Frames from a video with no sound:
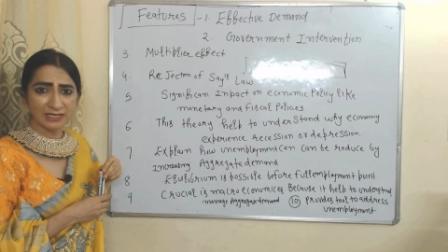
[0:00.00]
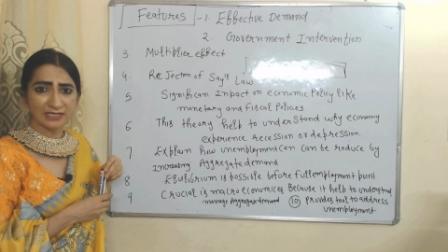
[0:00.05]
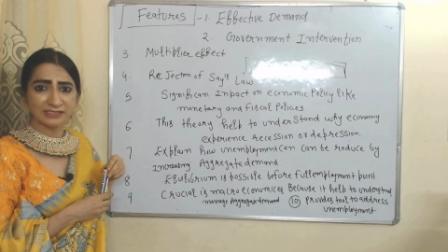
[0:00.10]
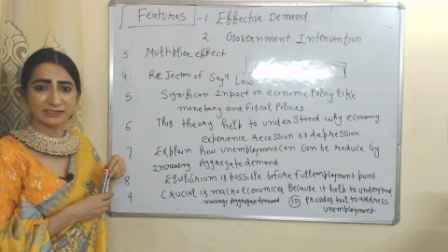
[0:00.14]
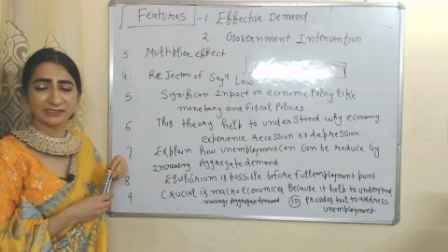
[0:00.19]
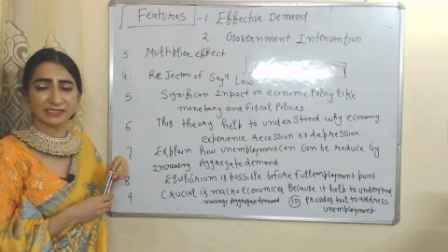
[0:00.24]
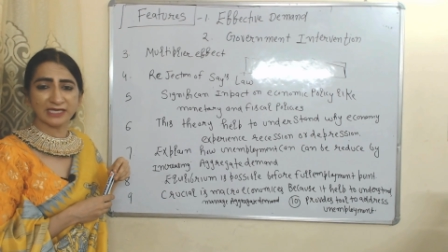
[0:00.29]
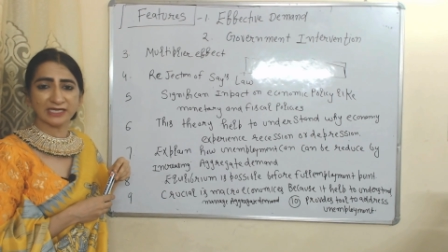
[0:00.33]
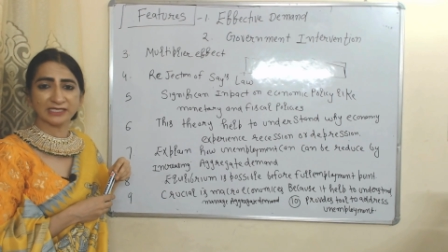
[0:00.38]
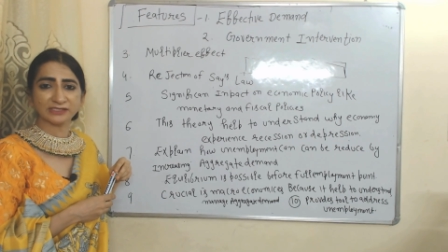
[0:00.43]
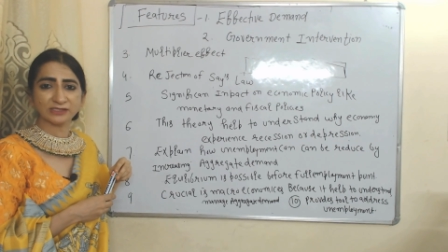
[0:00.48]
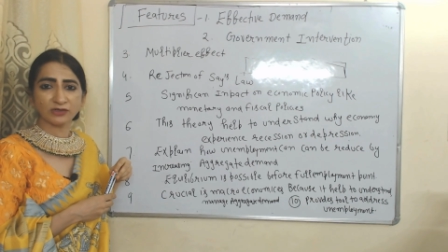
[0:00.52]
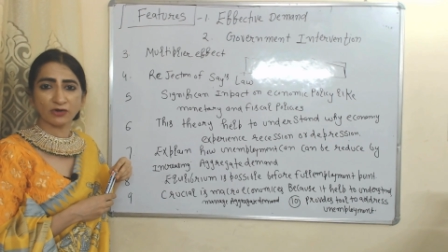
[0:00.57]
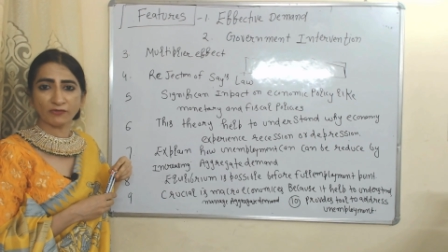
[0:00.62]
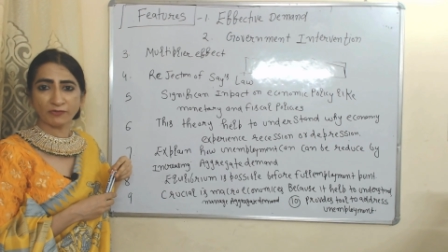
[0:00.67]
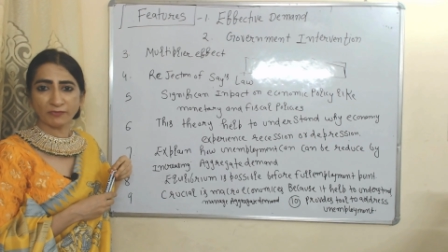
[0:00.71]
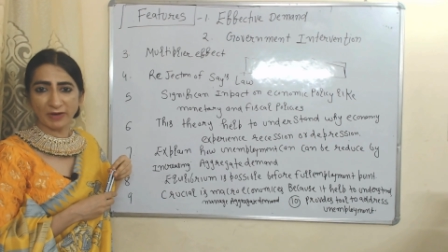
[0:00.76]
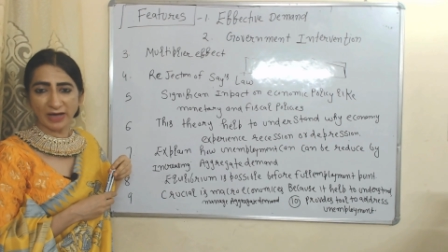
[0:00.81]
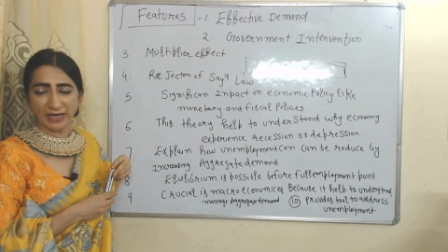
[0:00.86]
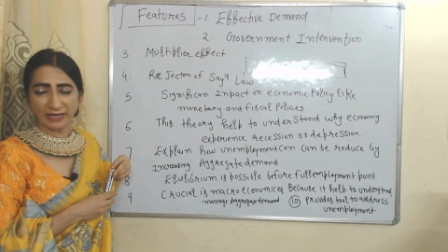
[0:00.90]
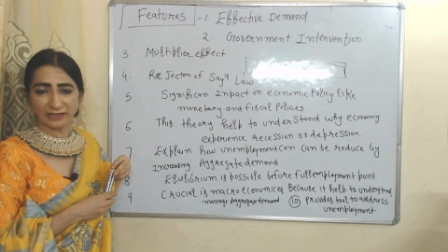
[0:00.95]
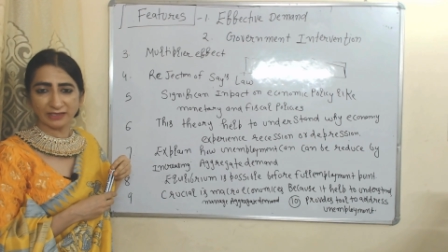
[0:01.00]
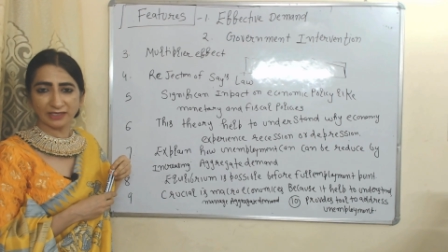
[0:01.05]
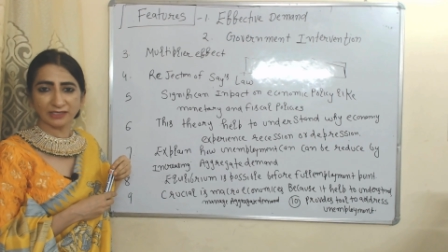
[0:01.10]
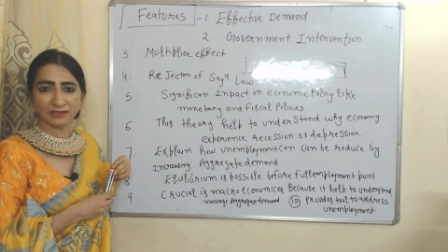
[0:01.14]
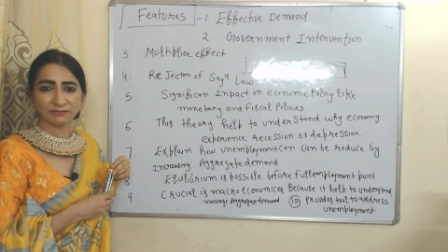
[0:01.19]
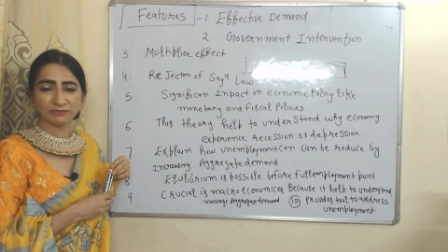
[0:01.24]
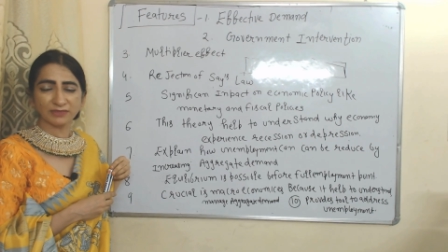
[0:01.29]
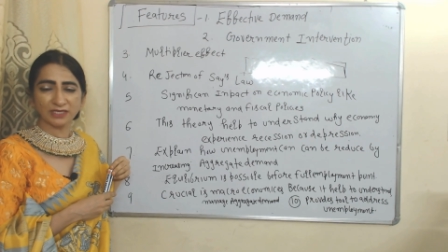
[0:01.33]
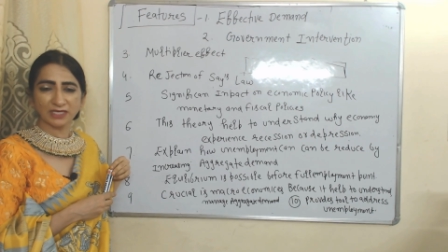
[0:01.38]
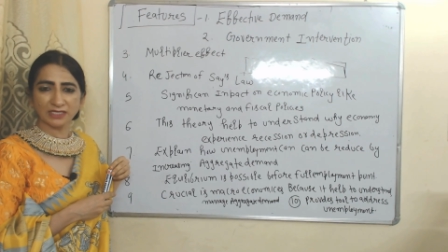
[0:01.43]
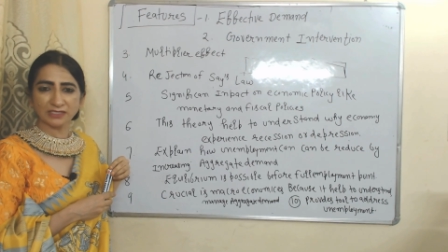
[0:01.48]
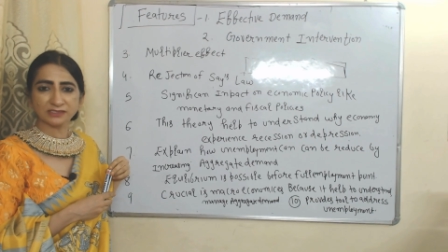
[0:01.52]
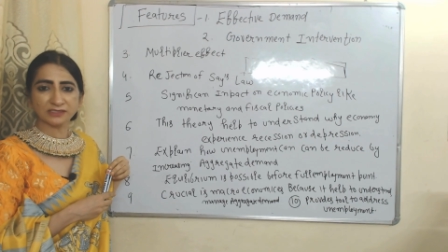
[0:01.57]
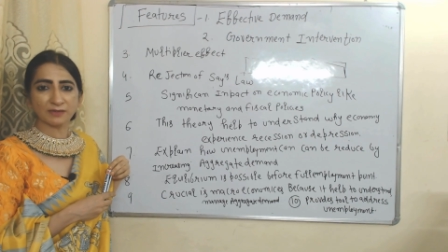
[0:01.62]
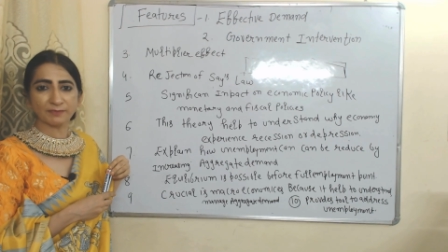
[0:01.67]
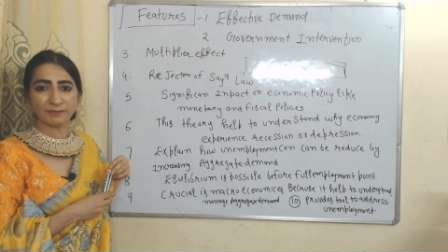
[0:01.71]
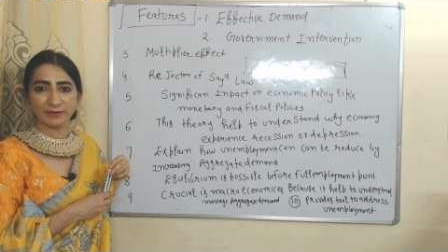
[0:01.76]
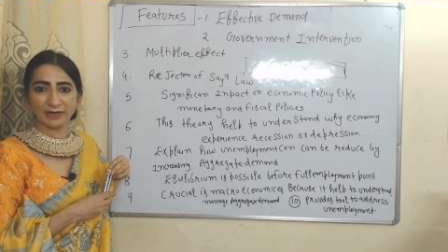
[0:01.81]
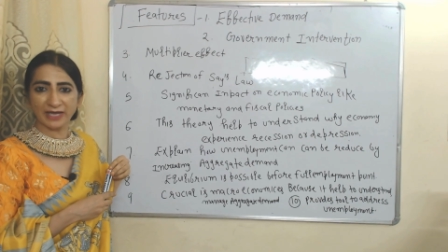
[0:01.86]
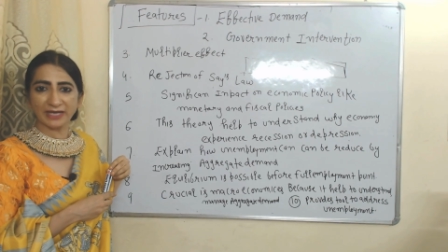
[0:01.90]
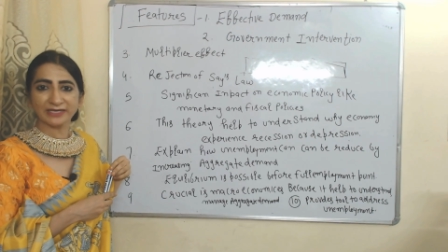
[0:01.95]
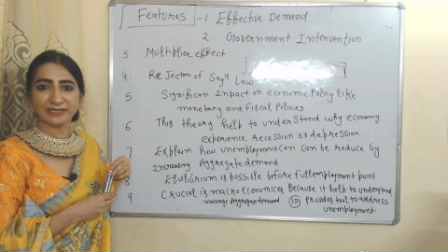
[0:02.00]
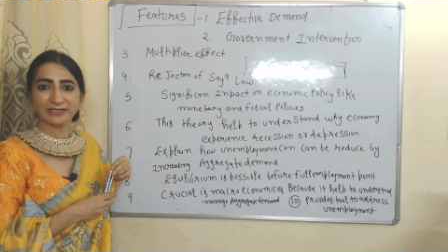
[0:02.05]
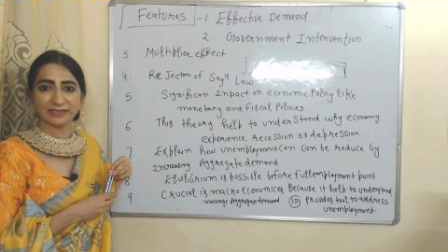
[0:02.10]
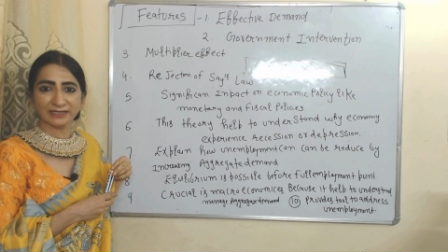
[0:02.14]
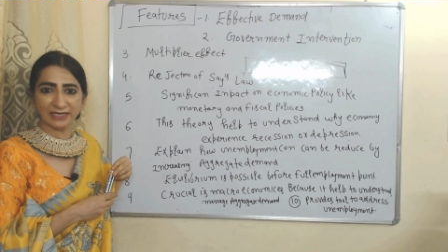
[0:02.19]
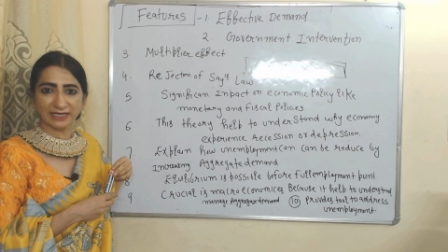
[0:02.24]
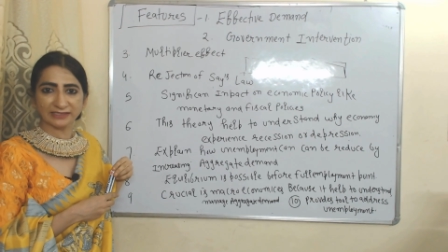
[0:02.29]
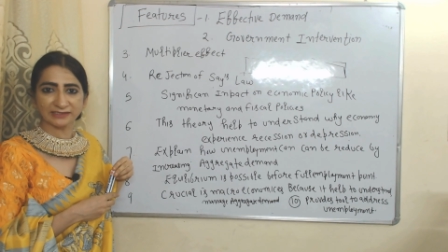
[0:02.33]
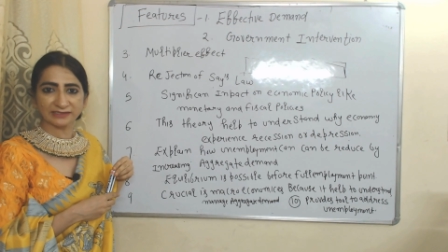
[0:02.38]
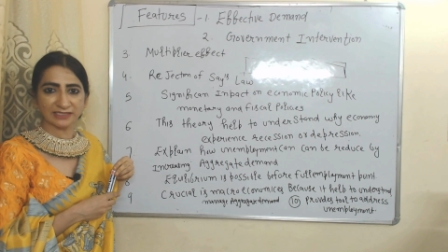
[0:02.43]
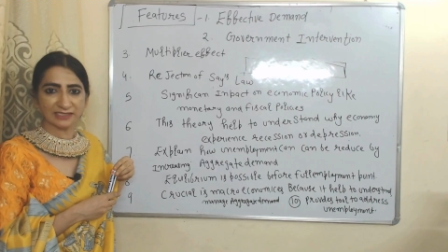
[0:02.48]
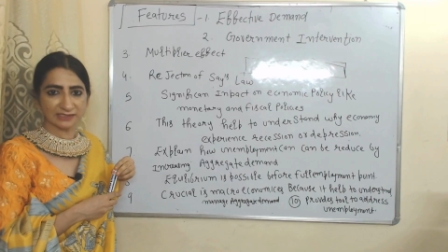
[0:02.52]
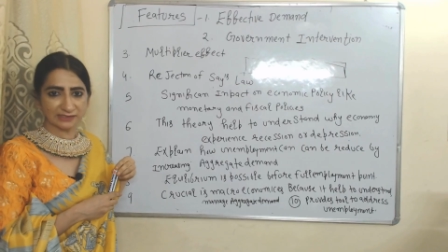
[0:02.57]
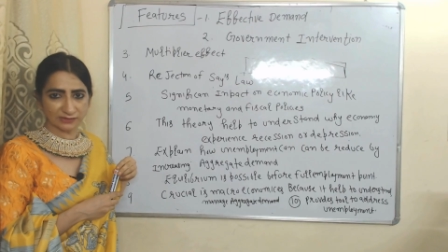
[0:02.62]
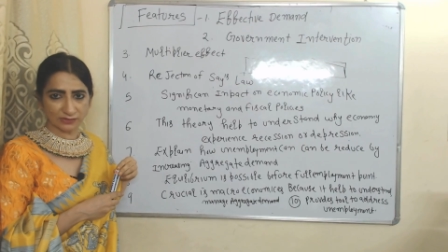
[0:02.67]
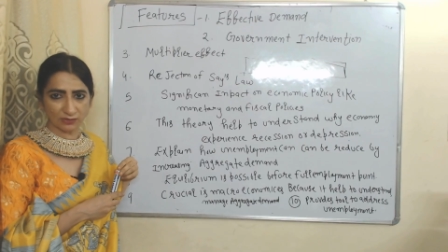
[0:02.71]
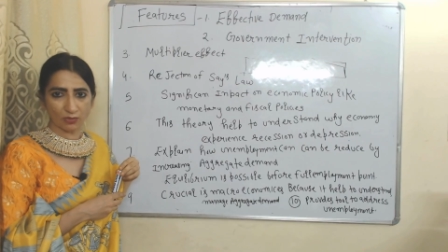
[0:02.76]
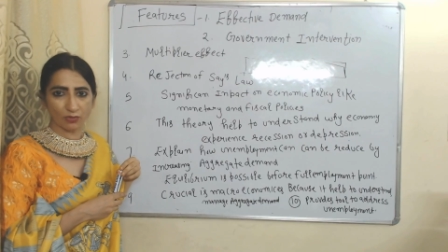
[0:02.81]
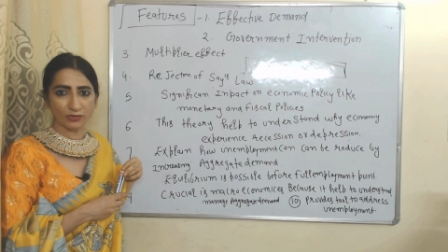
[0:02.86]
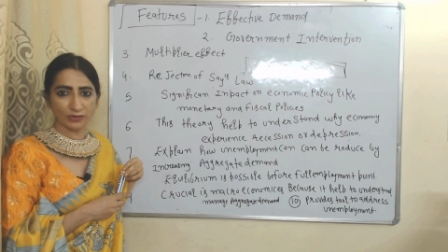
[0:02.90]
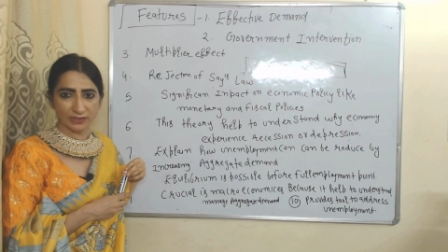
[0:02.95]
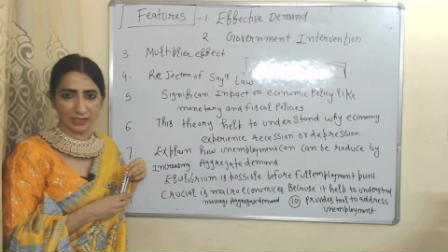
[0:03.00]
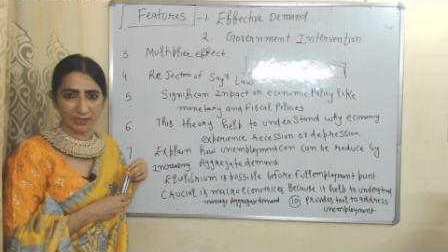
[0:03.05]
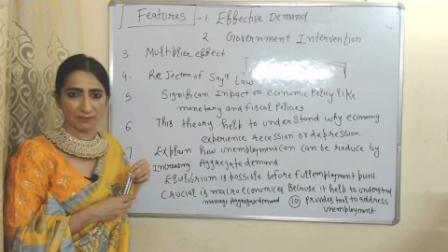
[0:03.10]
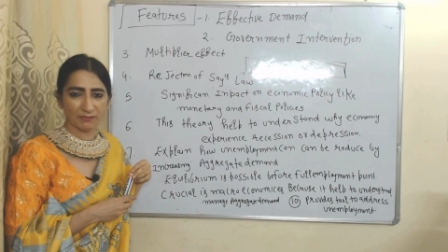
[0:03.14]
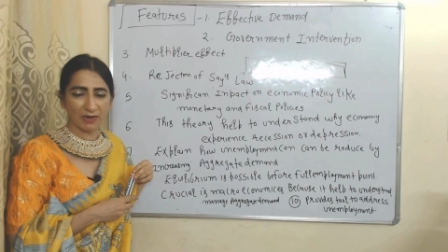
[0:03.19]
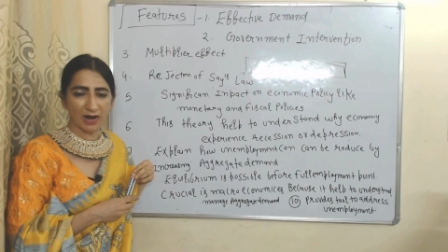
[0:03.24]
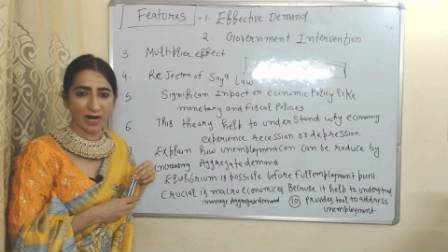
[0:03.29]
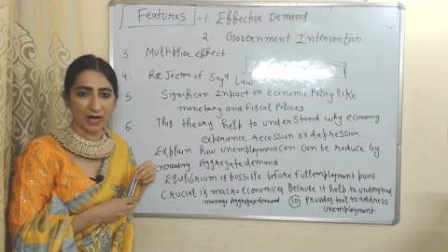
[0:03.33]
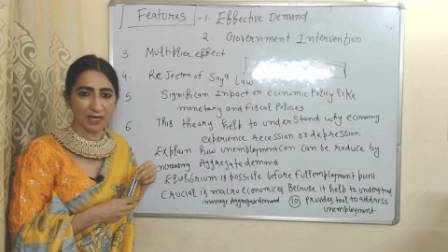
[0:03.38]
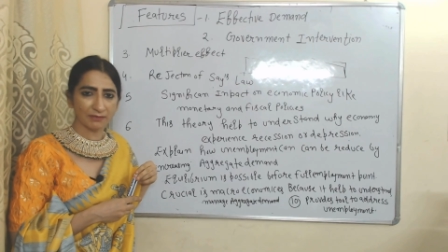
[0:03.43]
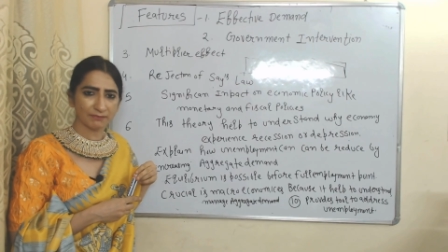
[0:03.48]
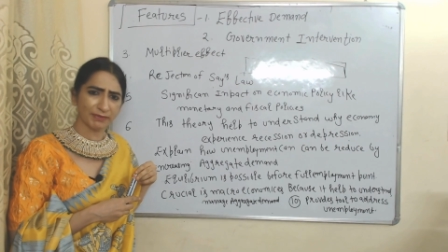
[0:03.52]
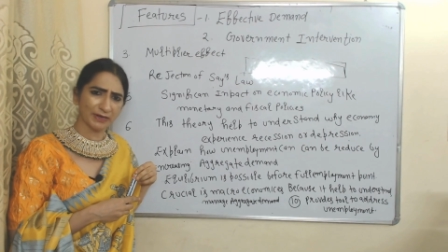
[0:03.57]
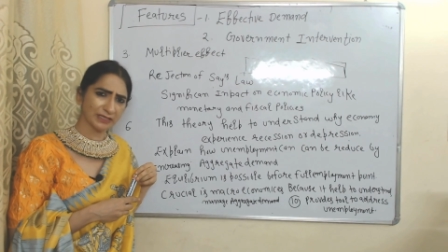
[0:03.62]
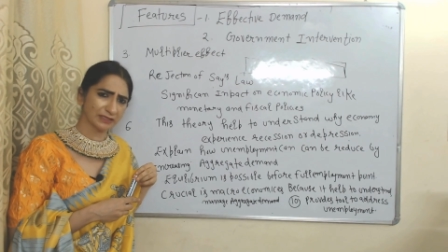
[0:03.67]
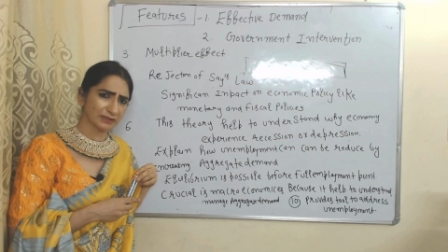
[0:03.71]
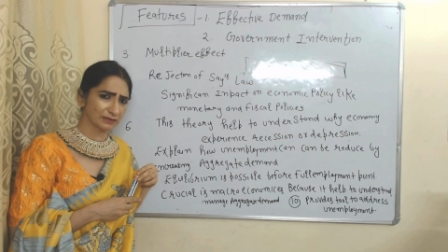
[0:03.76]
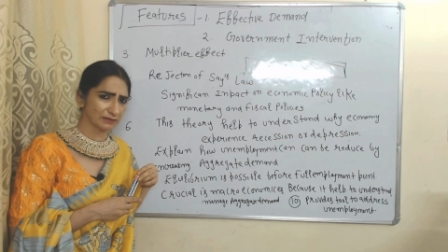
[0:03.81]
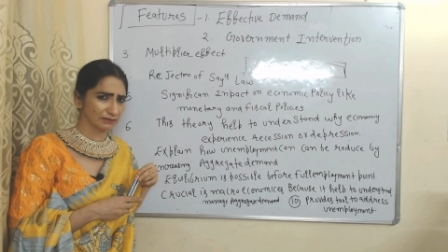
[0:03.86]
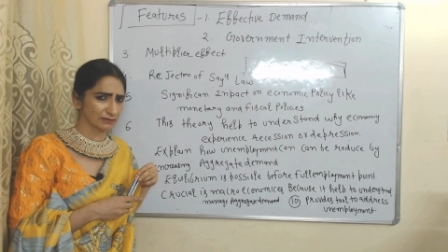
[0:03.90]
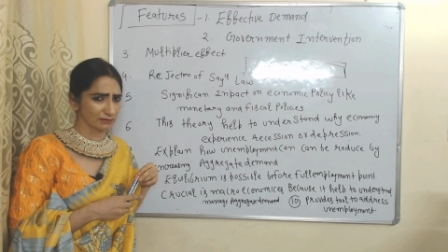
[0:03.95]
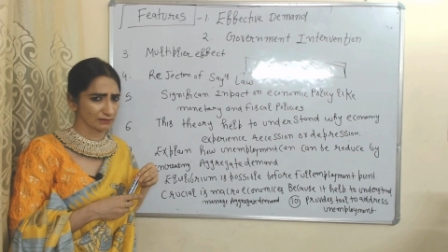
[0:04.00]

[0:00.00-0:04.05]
Say's law of market means supply creates its own demand, but